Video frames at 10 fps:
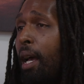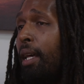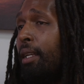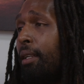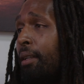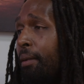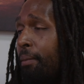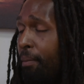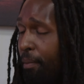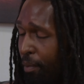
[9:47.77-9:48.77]
And
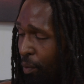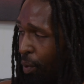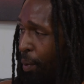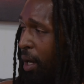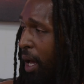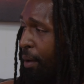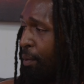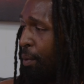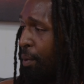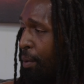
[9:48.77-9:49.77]
we
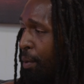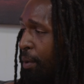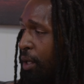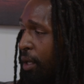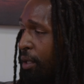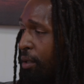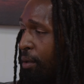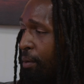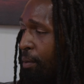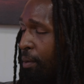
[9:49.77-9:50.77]
would just.